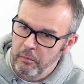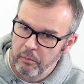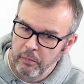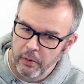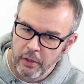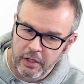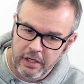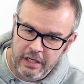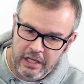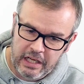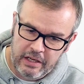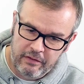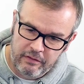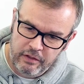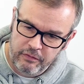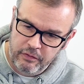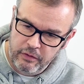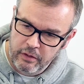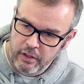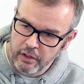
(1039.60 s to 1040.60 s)
But even
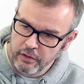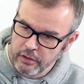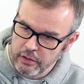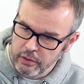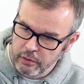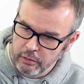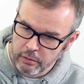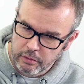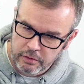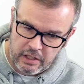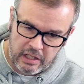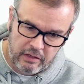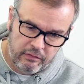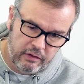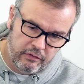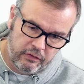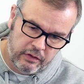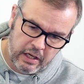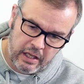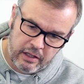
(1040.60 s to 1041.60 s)
if you know the tools, even
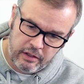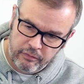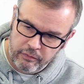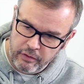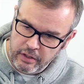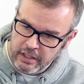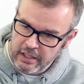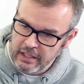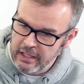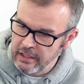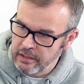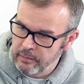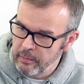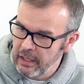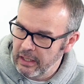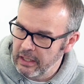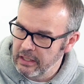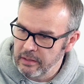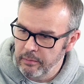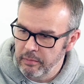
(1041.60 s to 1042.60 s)
if you get the free connector
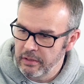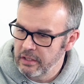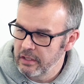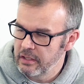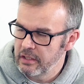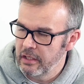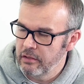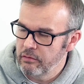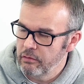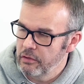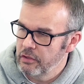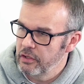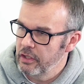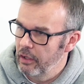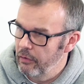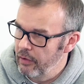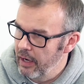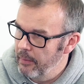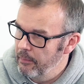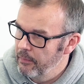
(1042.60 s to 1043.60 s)
back into Business Central
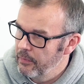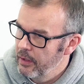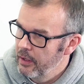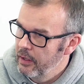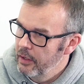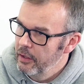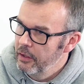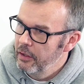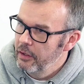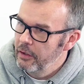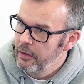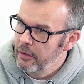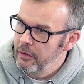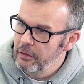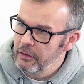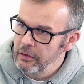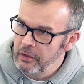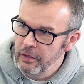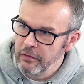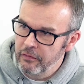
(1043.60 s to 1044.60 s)
CRM,
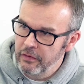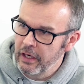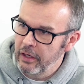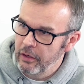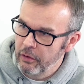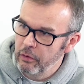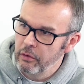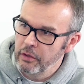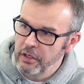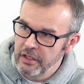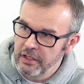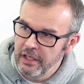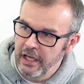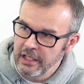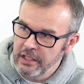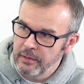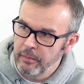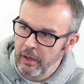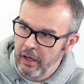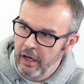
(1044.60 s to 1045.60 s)
you've then got all your
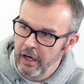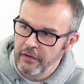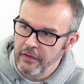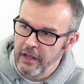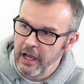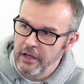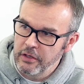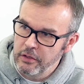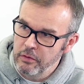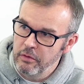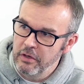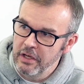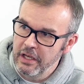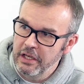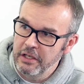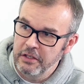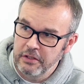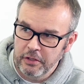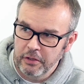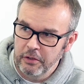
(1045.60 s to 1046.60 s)
data behind that, and you
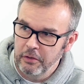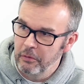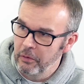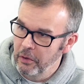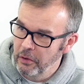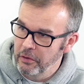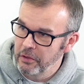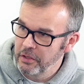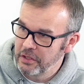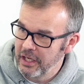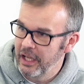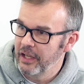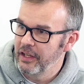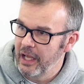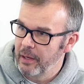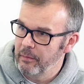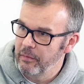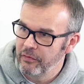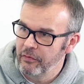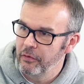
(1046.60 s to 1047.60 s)
need to understand
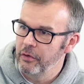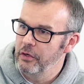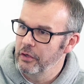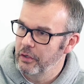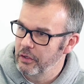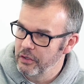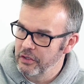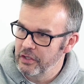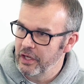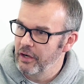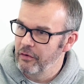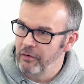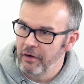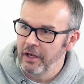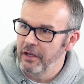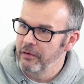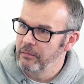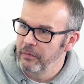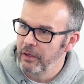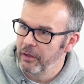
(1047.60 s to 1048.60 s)
that before you can
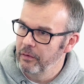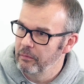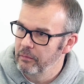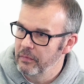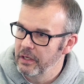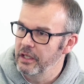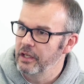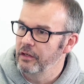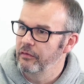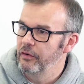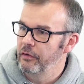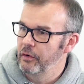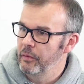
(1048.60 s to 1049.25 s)
generate a meaningful